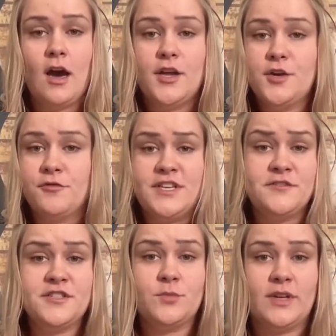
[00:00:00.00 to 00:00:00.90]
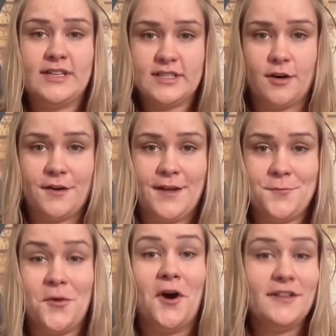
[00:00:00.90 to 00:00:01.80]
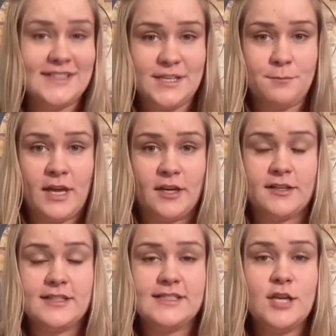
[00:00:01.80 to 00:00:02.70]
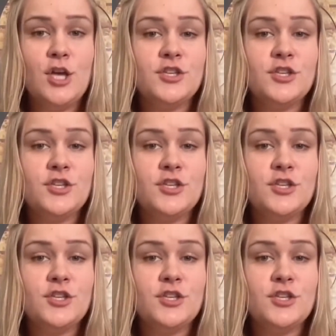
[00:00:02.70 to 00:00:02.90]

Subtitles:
Your research is wanting to target policymakers.